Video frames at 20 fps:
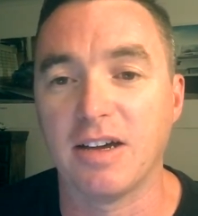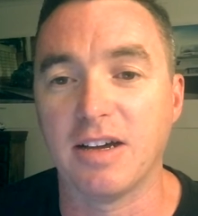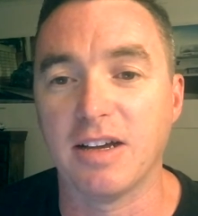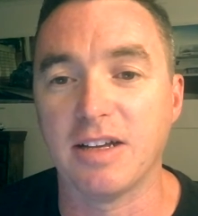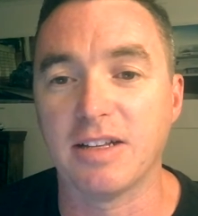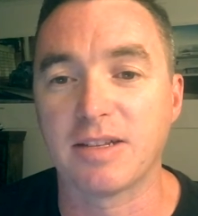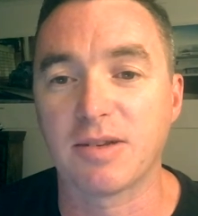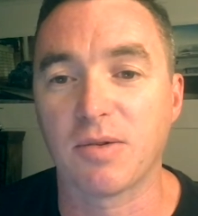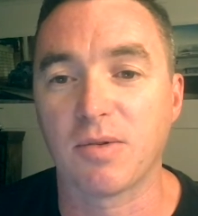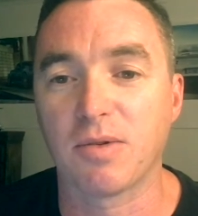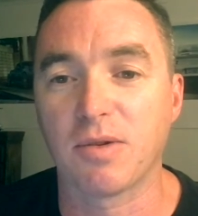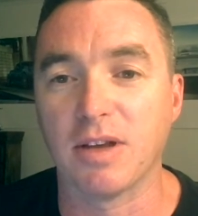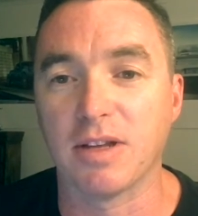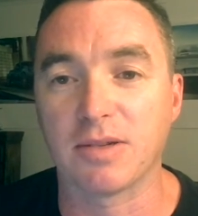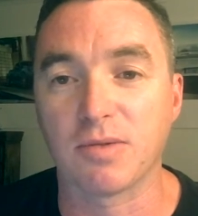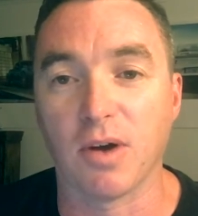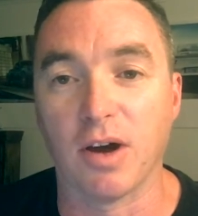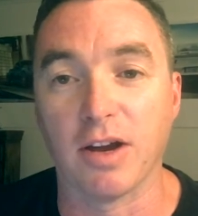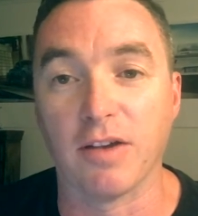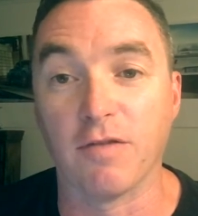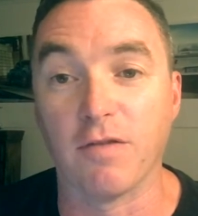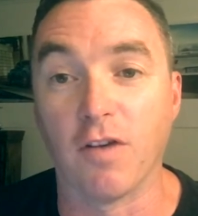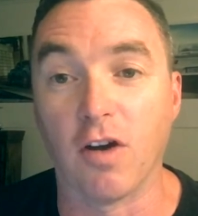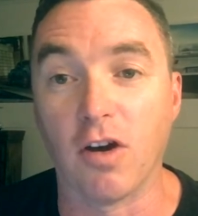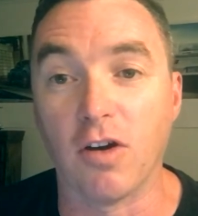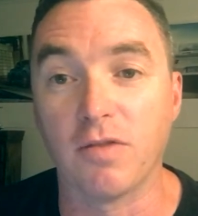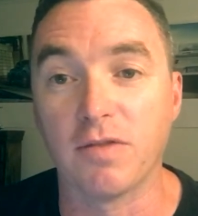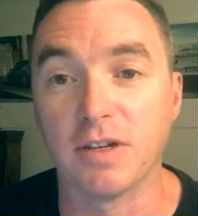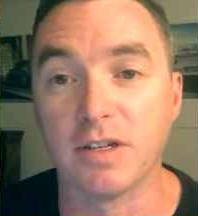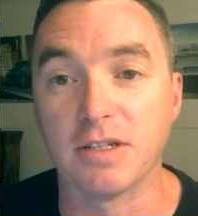it's quite
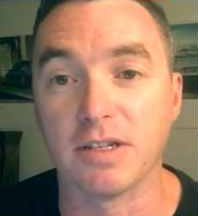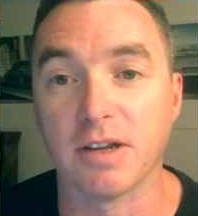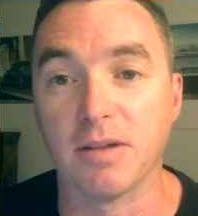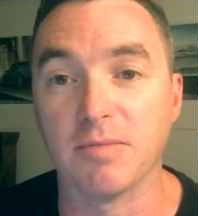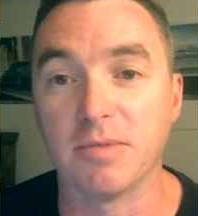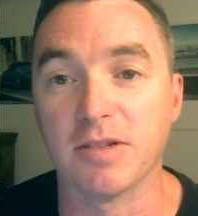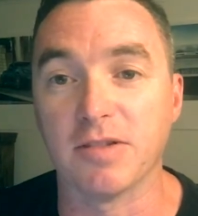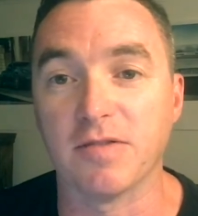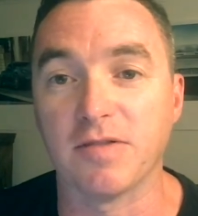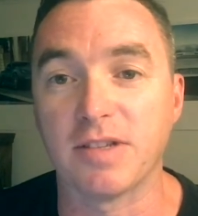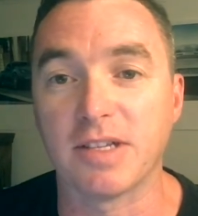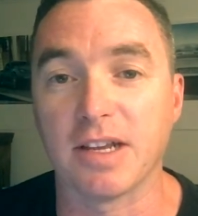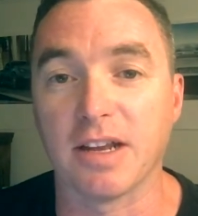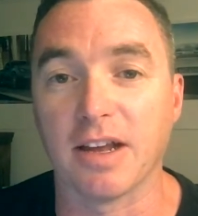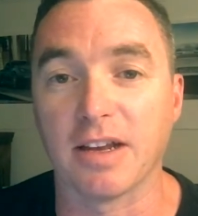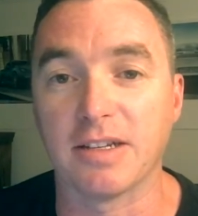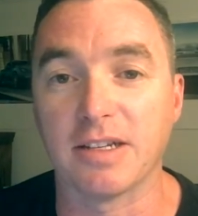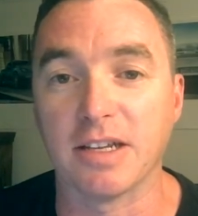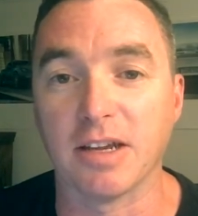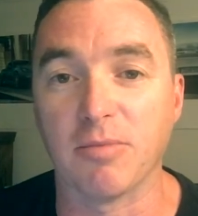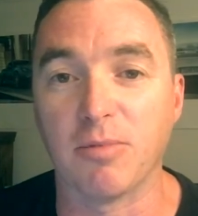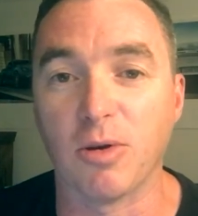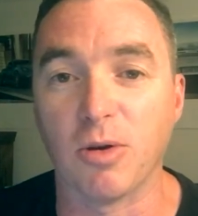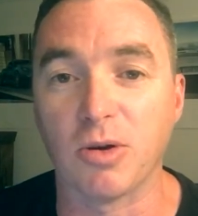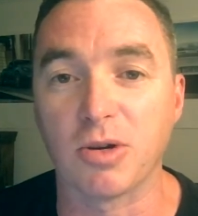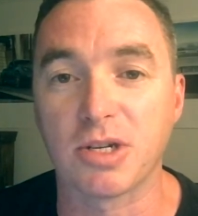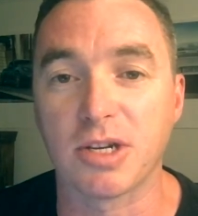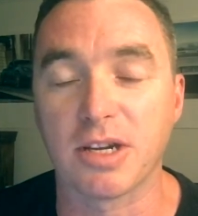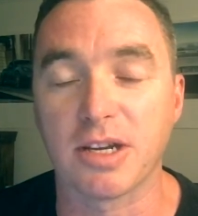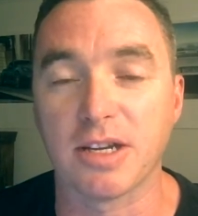involved in terms of selecting a
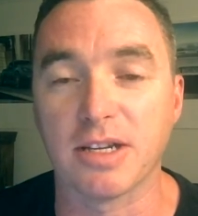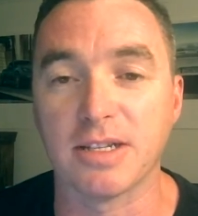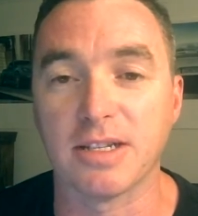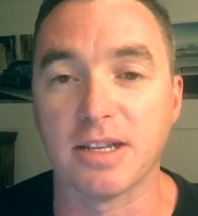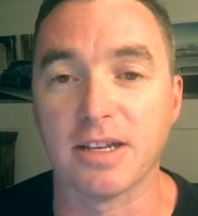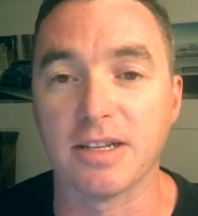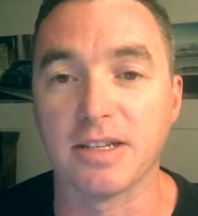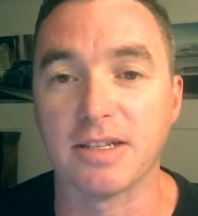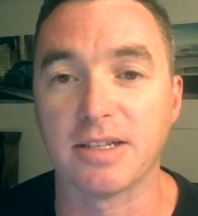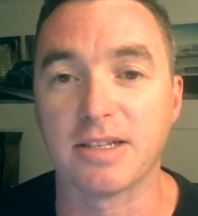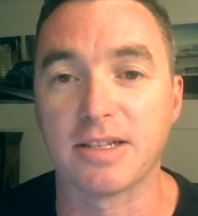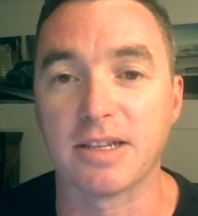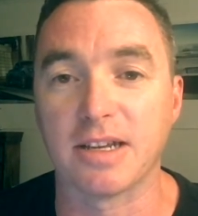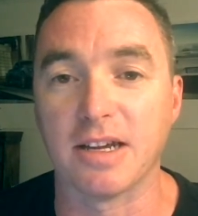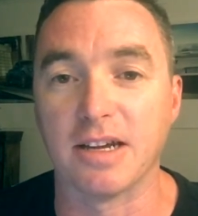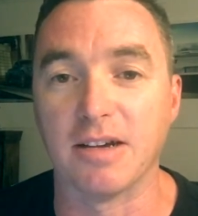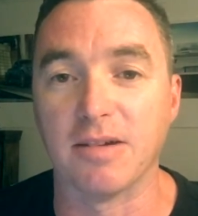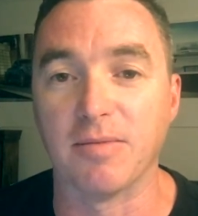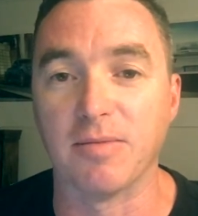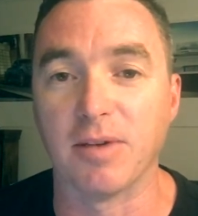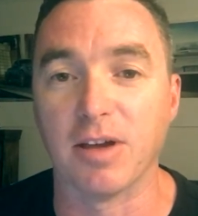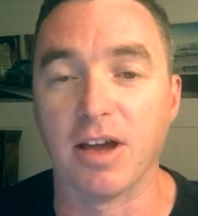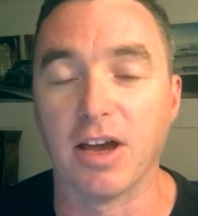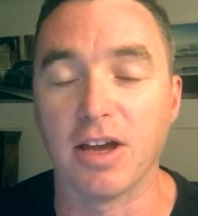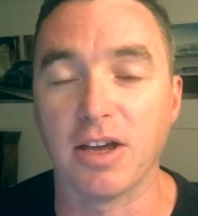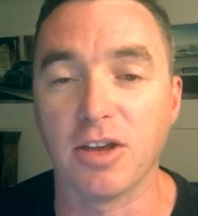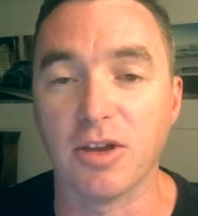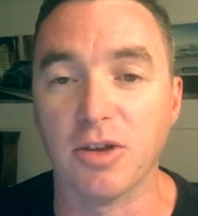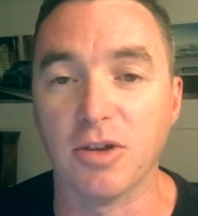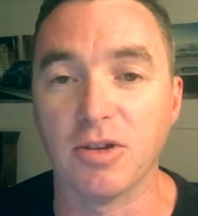Porsche, because there's a
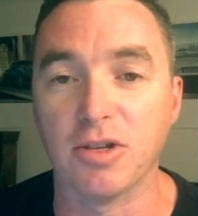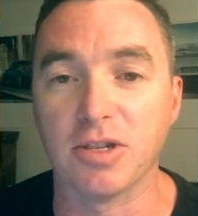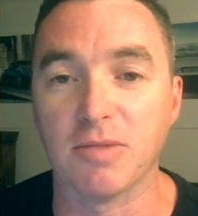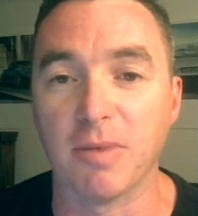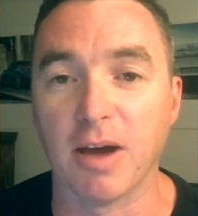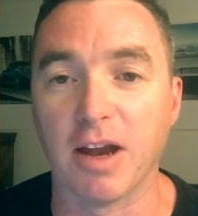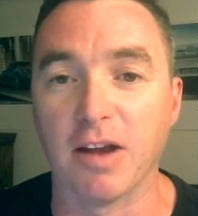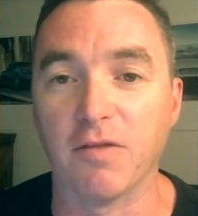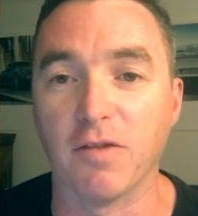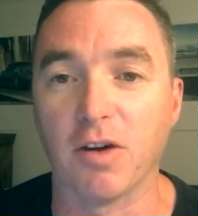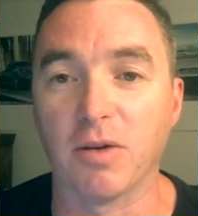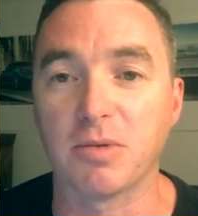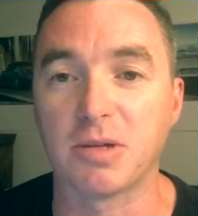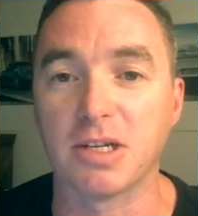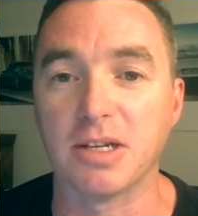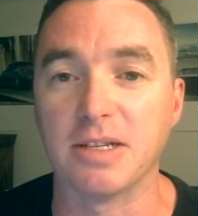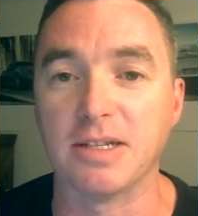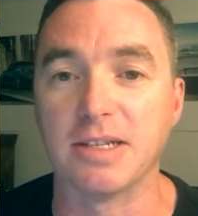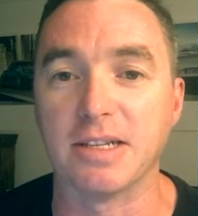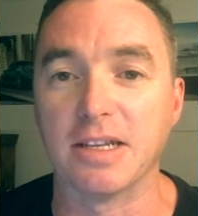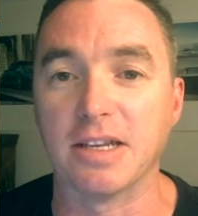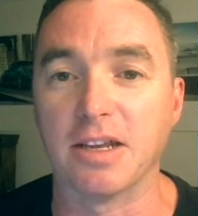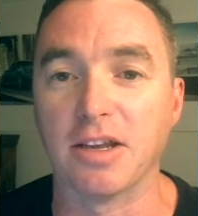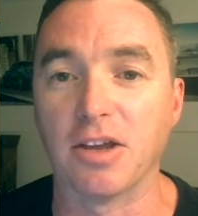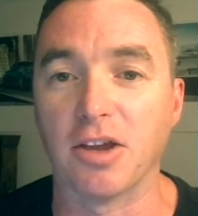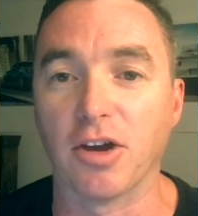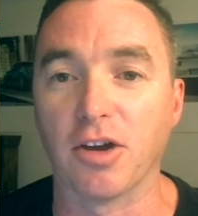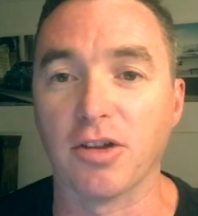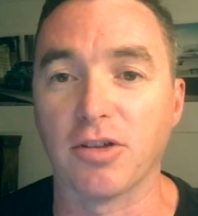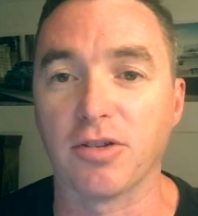huge amount of options that you can
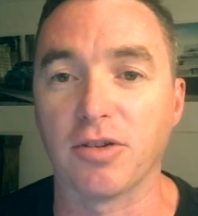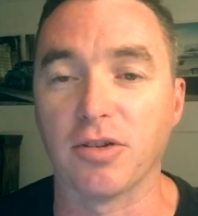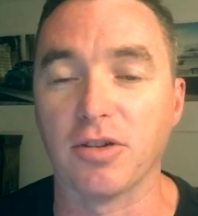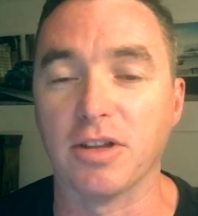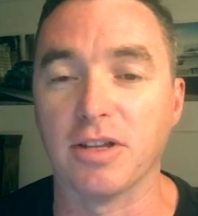go through.